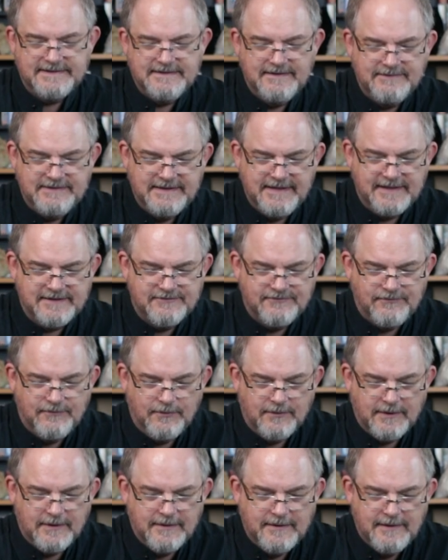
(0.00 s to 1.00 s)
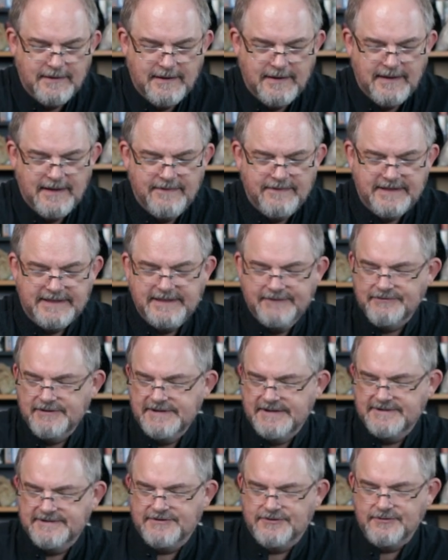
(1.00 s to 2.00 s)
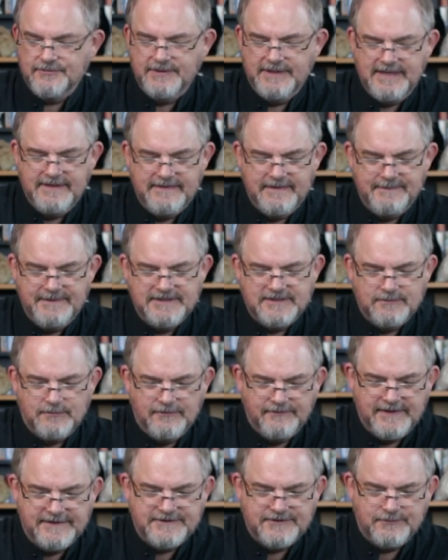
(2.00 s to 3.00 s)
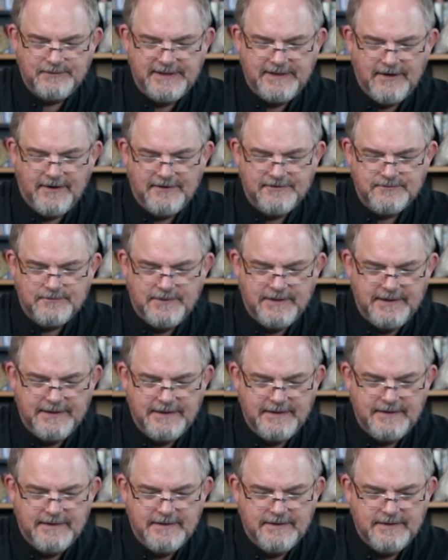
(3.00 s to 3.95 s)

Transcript: 7 takes 4. The difference is 3. That means the wolf gets 3 cards. One,